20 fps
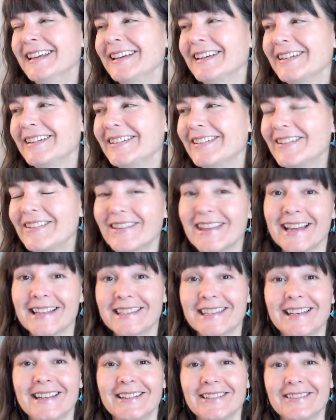
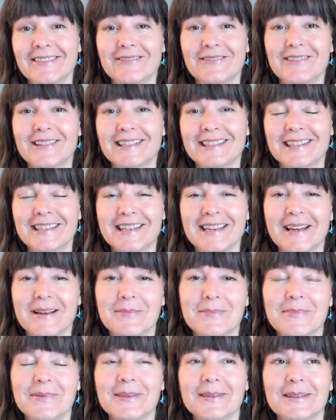That's it, one
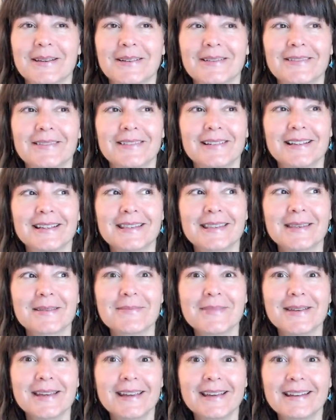step. So it's the
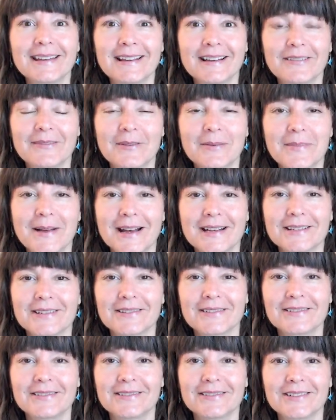beginning of a
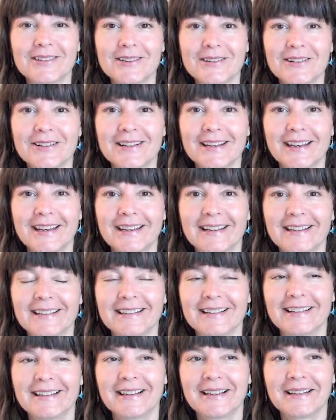magical journey,
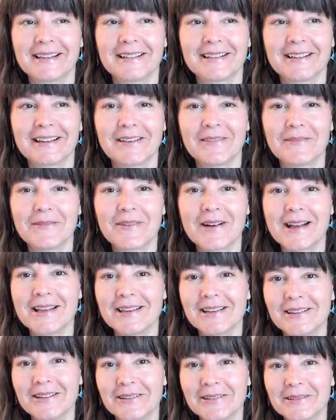and I
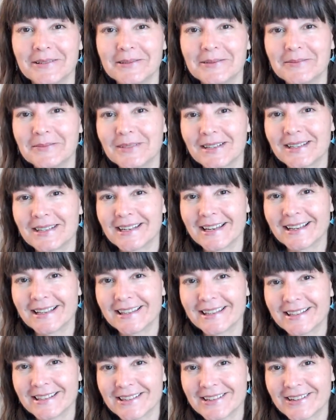invite you to
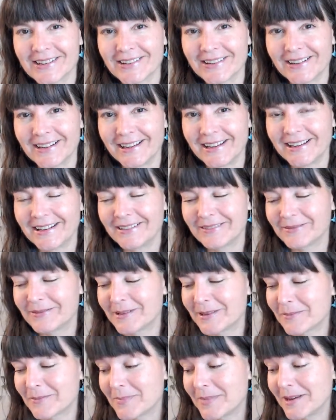take this journey
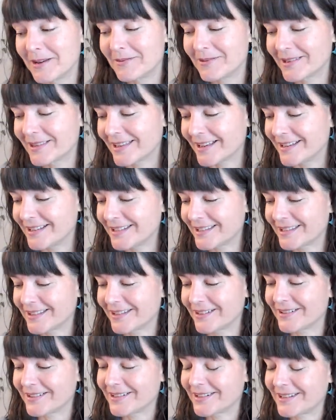with me, with us.
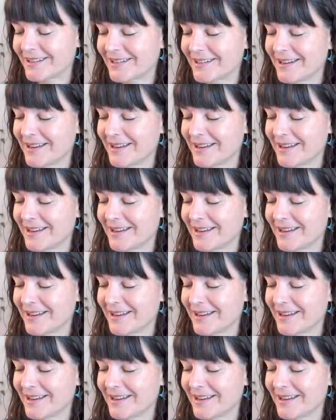There's